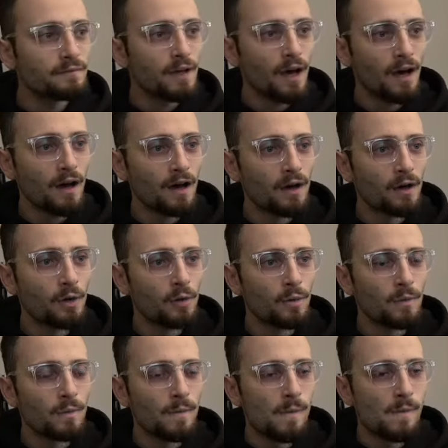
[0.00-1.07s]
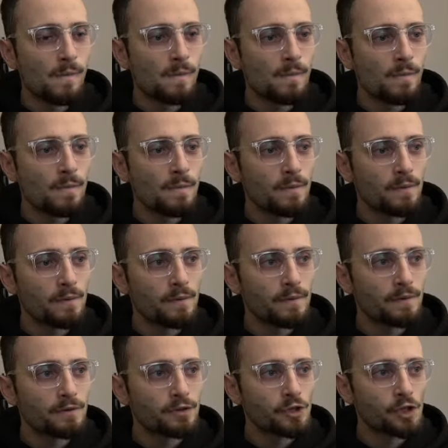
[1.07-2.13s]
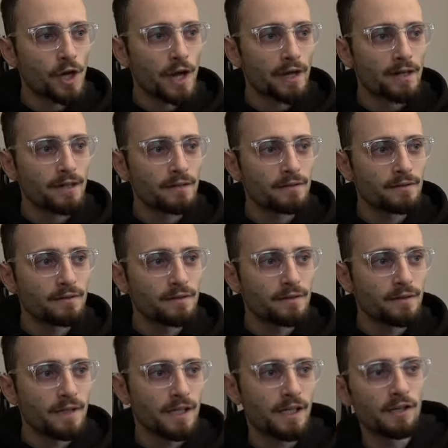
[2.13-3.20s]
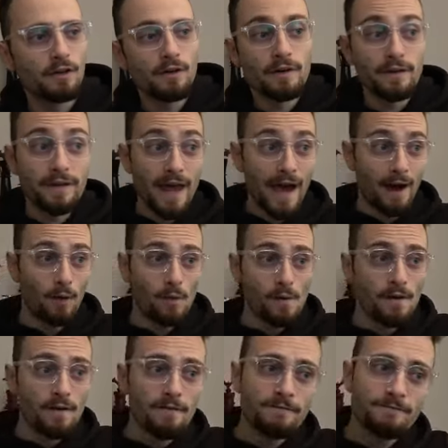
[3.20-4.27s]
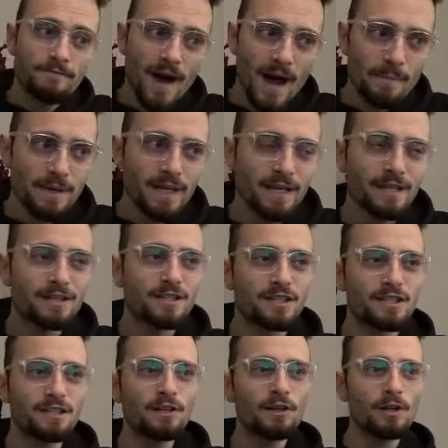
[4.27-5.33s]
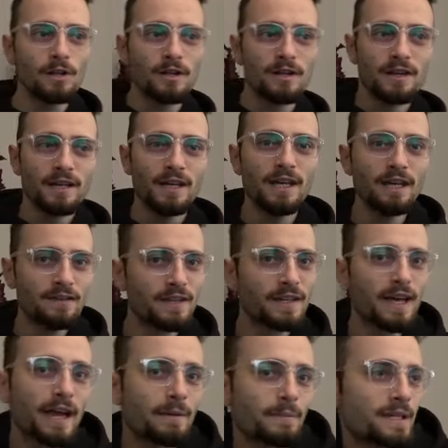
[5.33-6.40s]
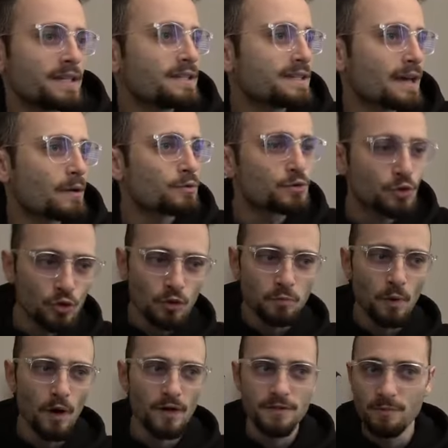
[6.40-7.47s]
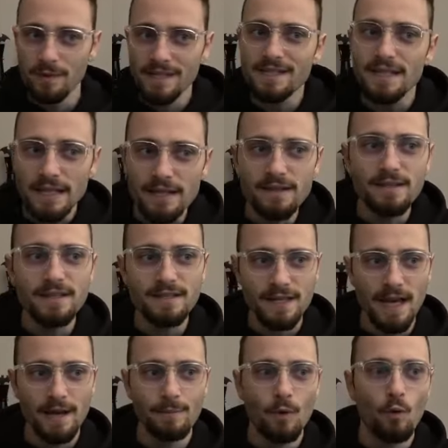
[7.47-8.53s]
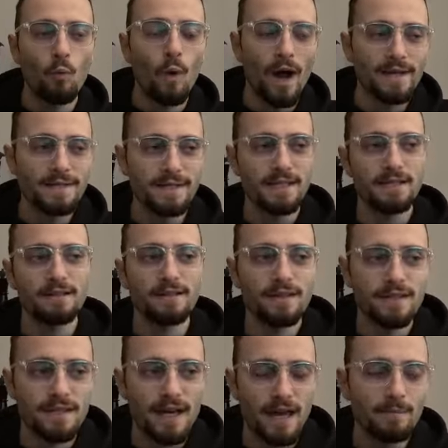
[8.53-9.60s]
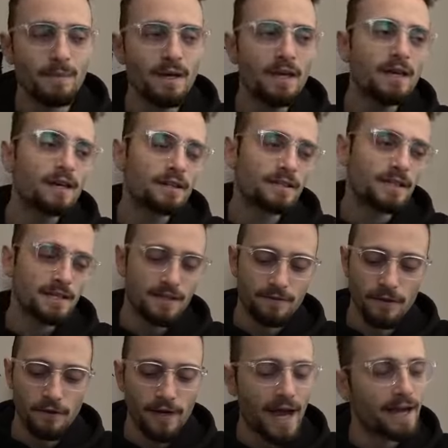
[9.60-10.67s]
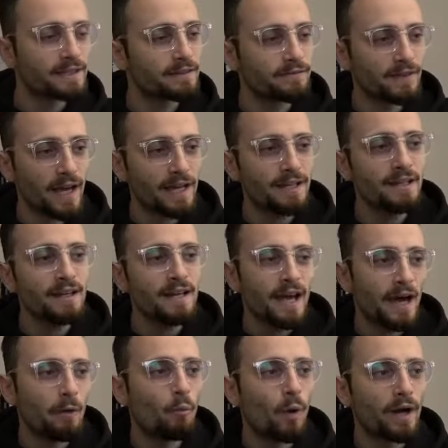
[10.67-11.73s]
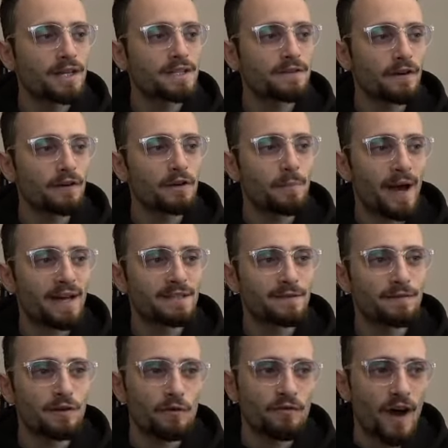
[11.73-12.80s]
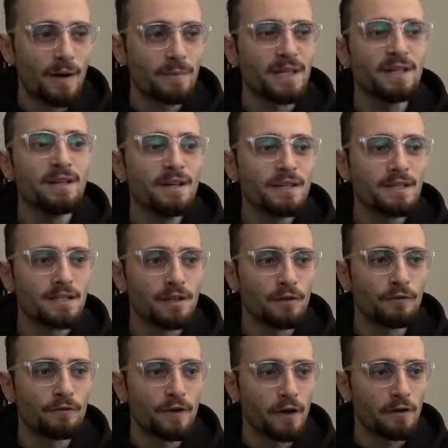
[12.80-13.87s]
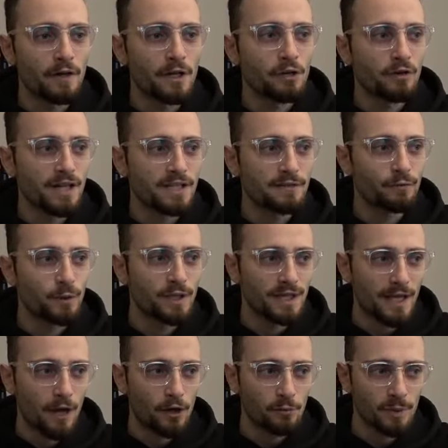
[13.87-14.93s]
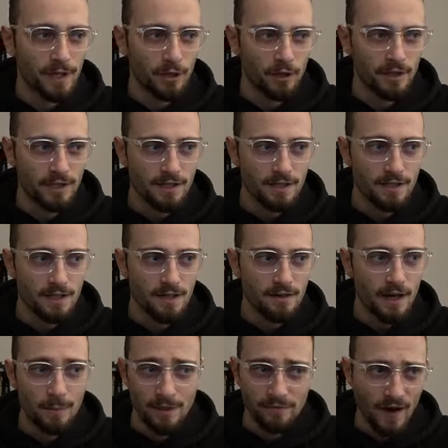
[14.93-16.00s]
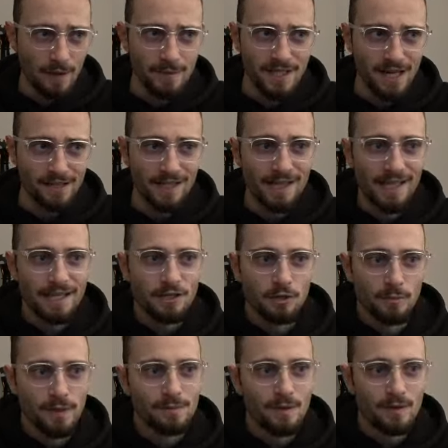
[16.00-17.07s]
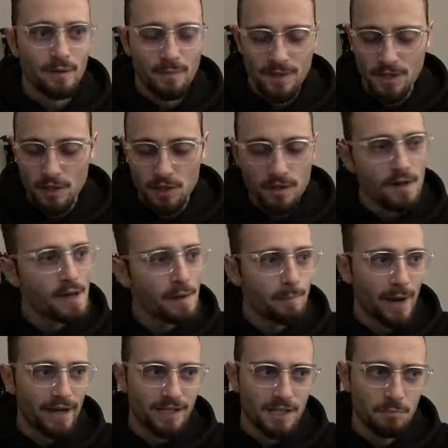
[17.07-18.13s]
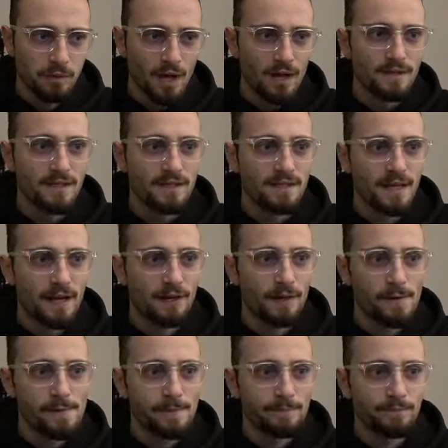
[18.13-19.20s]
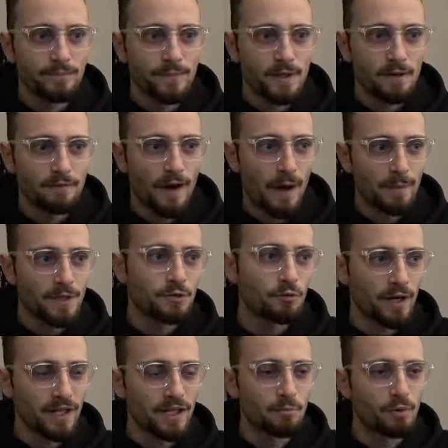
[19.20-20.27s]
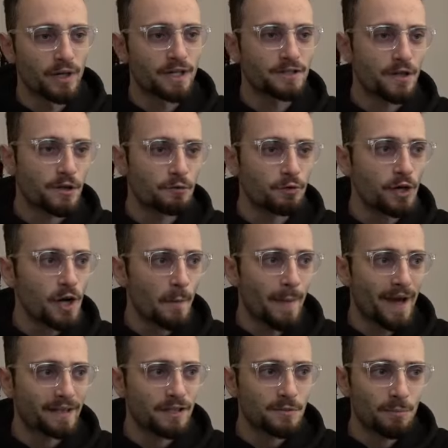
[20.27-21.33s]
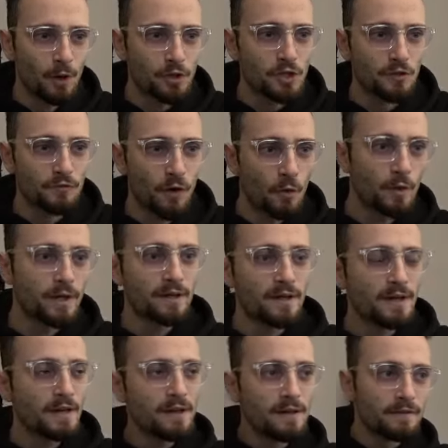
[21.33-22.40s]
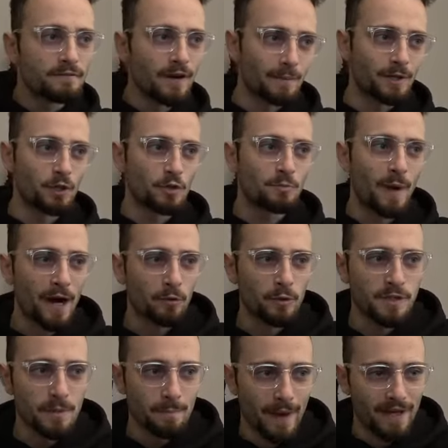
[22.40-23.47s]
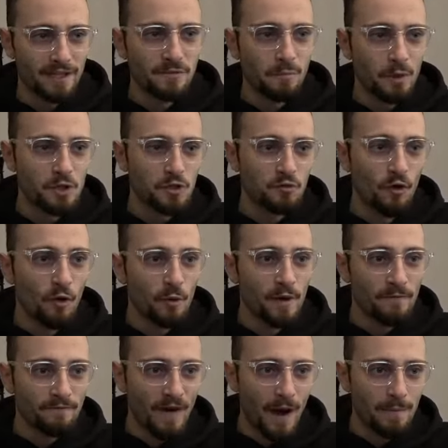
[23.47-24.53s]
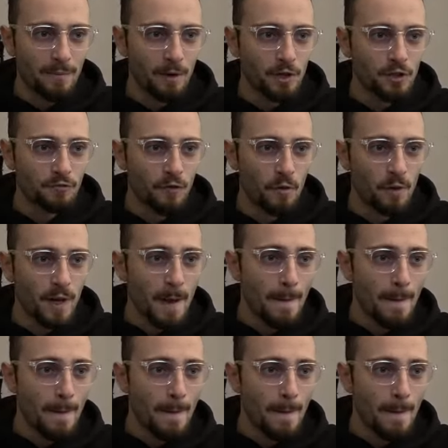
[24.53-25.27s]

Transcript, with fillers: Uh-oh. Check here. Now, Fabi is still in the game. He's down two pawns, but he's in this game. Why is he in this game? Because he has a very active knight, and white is very passive. So Fabi still very aggressive with the counterplay. Look at this. I mean, Fabi's got the laser beams on the position. Magnus blocks the center. Fabi's ready to bring his other rook. Magnus marches forward. Fabi goes backwards. Magnus marches forward. Fabi marches forward.